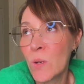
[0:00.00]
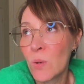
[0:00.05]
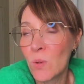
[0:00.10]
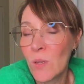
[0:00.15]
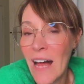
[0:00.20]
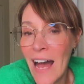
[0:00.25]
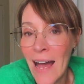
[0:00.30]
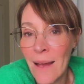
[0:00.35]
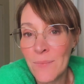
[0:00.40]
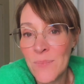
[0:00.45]
We
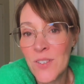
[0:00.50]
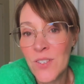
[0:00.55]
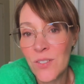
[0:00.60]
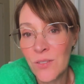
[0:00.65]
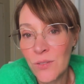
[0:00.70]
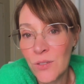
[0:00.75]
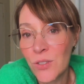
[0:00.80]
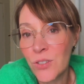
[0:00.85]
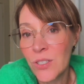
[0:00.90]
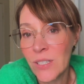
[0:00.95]
will
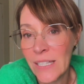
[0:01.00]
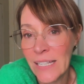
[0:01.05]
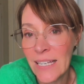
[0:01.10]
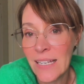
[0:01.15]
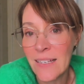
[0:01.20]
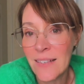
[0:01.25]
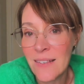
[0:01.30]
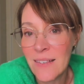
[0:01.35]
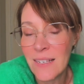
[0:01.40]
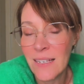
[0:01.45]
absolutely
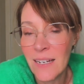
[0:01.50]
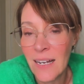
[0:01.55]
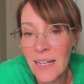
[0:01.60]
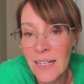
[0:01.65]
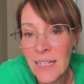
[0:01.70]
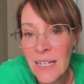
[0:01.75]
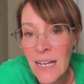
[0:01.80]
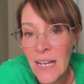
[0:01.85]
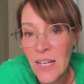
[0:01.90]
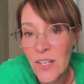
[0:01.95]

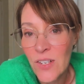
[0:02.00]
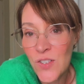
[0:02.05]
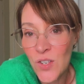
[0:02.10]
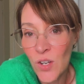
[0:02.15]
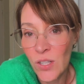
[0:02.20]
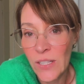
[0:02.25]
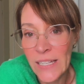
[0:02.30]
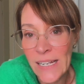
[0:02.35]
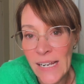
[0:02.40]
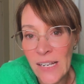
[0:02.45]
consider
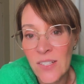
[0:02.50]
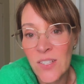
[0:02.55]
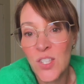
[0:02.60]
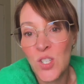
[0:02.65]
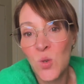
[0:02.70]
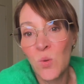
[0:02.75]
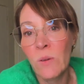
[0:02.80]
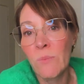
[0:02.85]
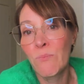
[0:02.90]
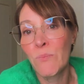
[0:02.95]
Zoladex
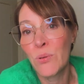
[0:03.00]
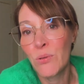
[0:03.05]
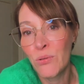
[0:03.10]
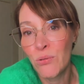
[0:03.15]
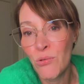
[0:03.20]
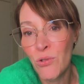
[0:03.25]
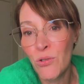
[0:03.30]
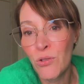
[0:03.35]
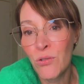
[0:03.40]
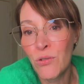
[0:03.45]
to
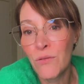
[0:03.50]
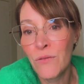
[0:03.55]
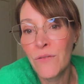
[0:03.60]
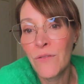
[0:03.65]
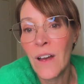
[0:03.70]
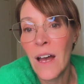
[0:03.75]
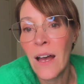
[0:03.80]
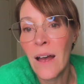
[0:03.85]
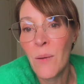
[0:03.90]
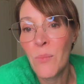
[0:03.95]

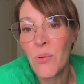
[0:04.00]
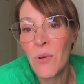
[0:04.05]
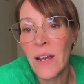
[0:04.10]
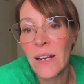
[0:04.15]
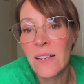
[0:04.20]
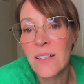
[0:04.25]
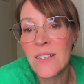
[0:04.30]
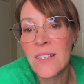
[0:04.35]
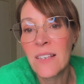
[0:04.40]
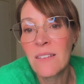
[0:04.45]
improve
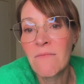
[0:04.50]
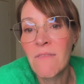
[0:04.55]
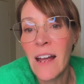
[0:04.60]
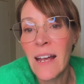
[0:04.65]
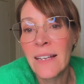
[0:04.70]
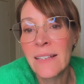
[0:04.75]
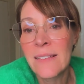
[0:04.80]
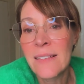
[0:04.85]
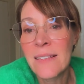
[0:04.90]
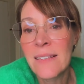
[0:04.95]
pregnancy
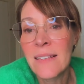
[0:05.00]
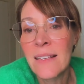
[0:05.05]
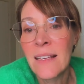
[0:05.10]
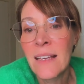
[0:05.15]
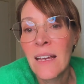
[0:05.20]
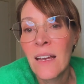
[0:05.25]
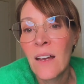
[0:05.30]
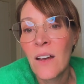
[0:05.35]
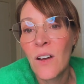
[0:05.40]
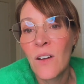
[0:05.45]
rates
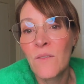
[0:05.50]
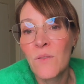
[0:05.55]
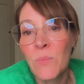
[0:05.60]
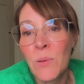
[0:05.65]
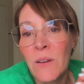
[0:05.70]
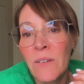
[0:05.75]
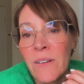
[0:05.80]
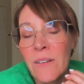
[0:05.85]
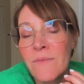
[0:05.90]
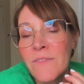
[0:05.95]
over a
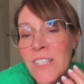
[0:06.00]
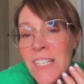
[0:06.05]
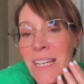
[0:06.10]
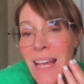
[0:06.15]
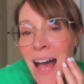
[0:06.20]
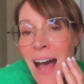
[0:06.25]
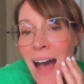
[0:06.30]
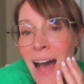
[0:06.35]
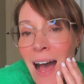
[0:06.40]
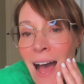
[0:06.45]
period of
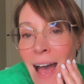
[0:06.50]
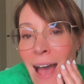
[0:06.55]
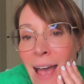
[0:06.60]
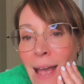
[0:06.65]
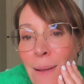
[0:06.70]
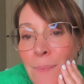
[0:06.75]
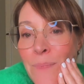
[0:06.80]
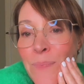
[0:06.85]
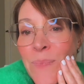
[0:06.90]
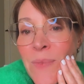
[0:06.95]

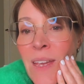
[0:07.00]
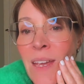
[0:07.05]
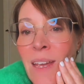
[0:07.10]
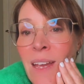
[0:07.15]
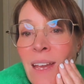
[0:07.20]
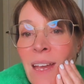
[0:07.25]
time.